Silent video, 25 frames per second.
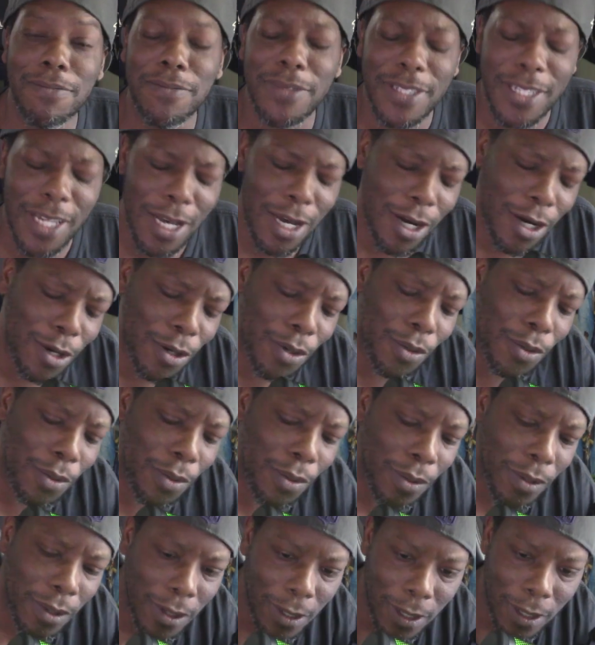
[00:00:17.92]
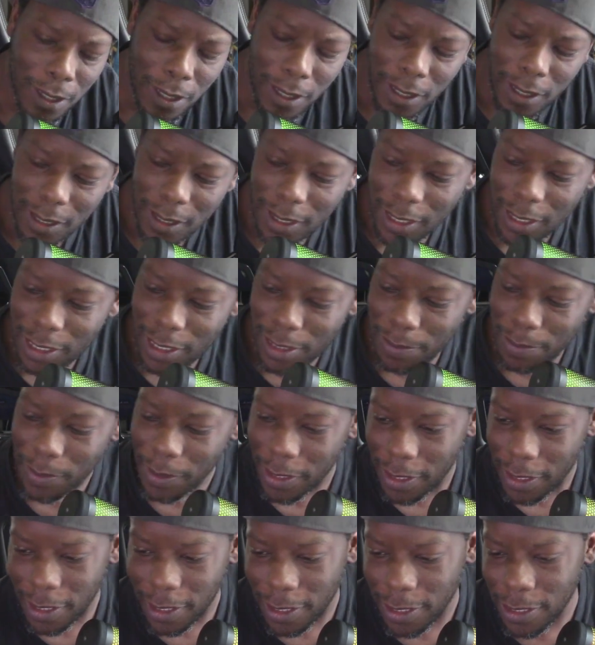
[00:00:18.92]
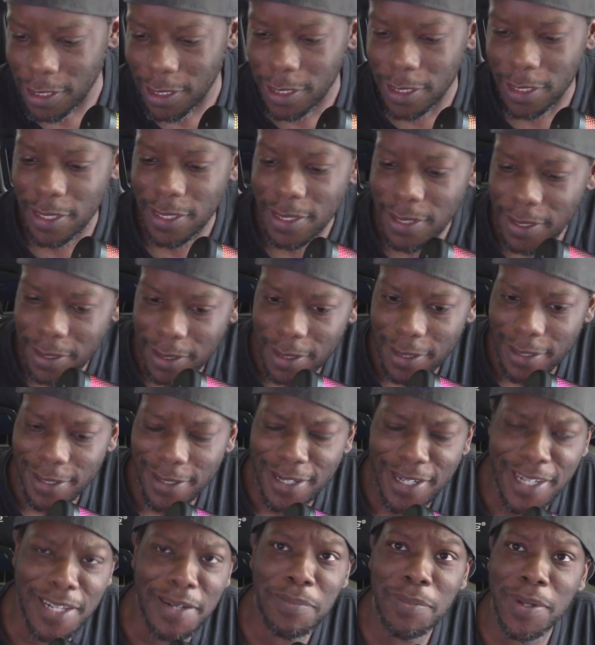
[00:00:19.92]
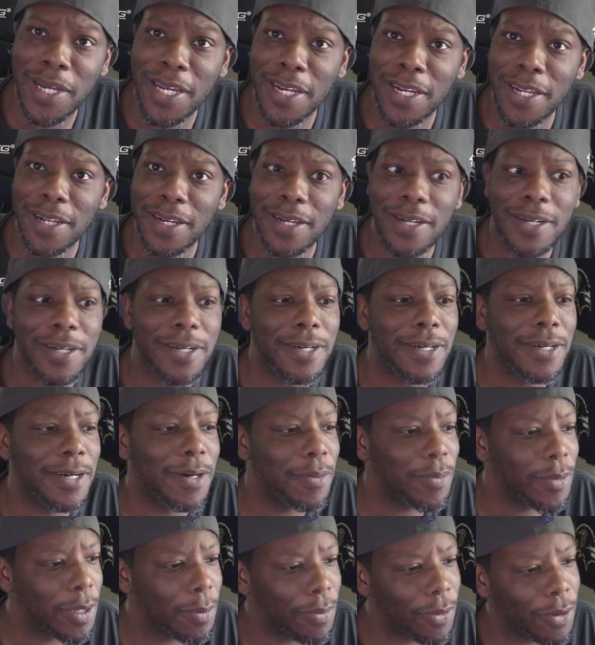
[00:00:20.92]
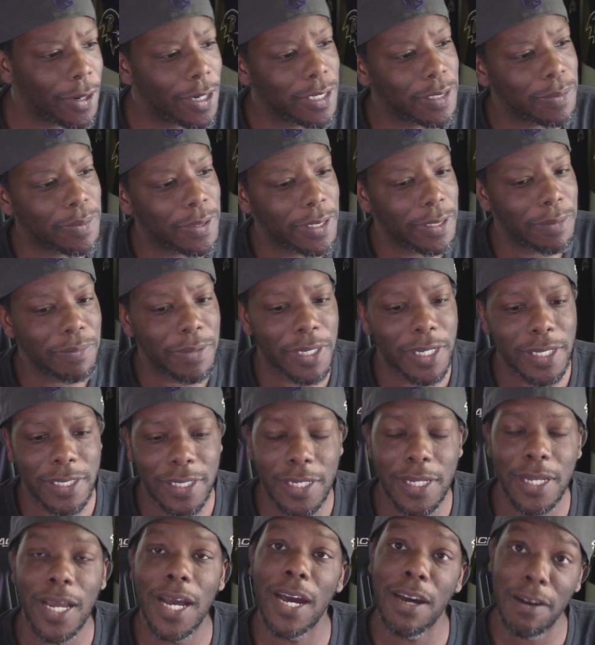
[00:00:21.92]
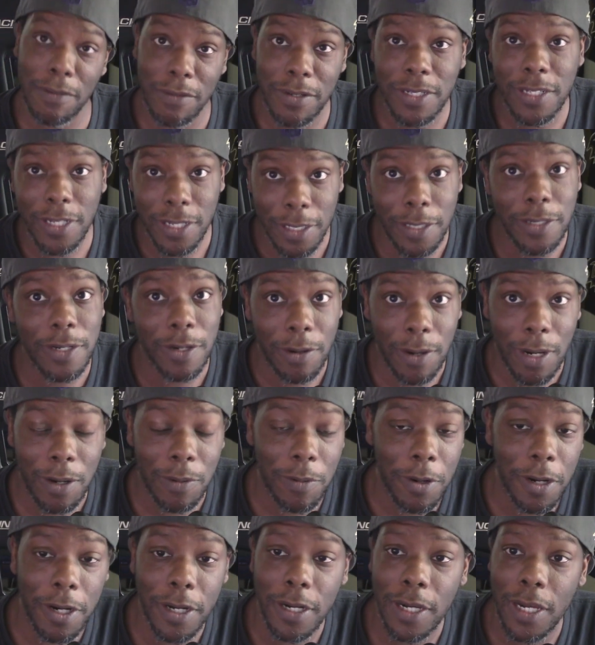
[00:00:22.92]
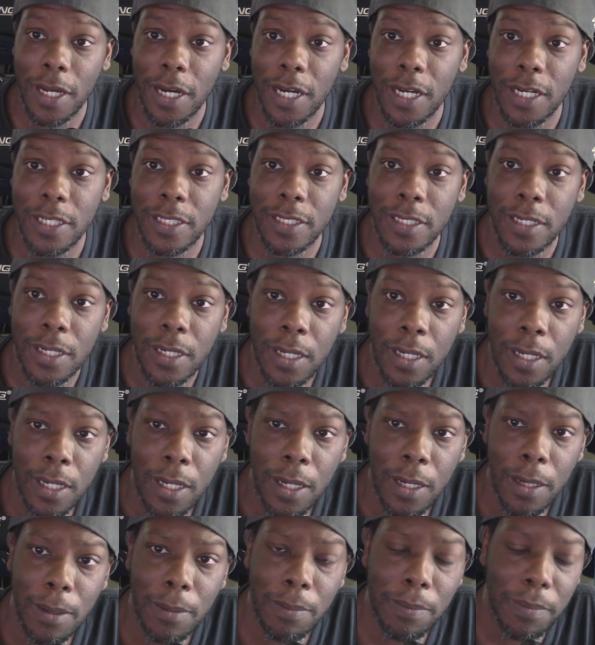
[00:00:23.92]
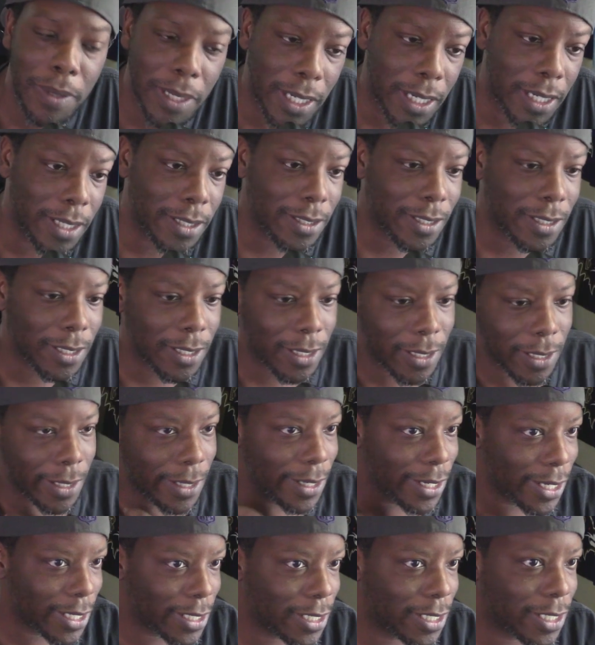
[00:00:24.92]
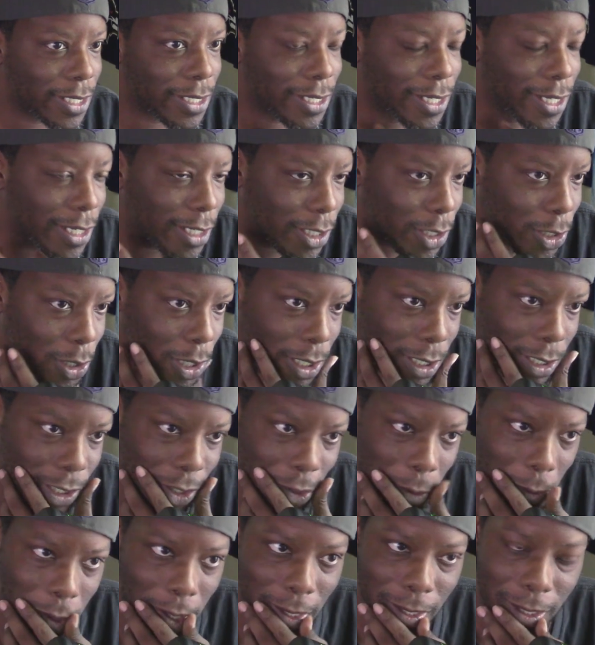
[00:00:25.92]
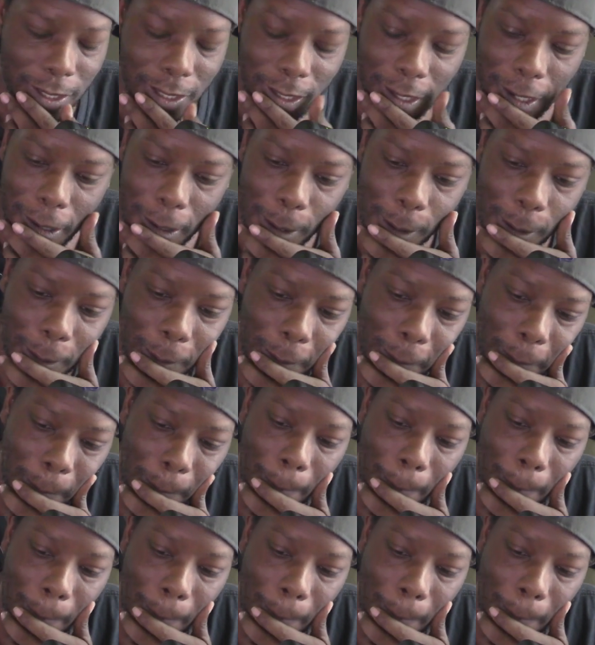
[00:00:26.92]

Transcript: So, it's been a good good minute. Um, your boy's been busy, obviously. You know I work a lot. But let's just get straight to it. So,